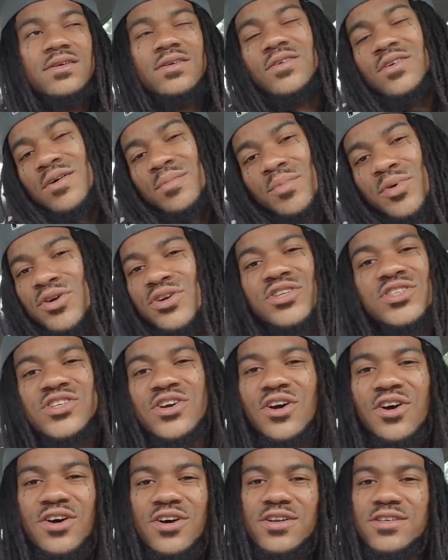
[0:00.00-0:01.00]
or a murder
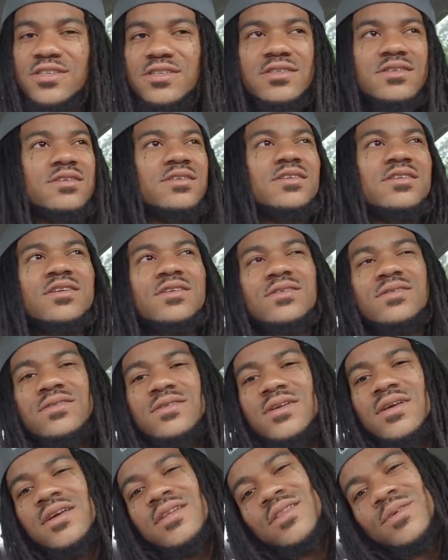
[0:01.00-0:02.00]
charge, you know,
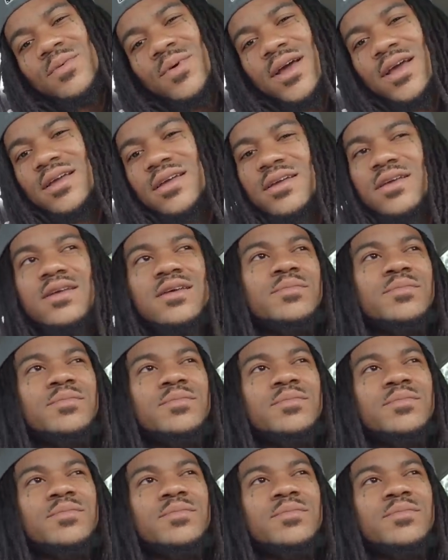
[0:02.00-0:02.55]
either way.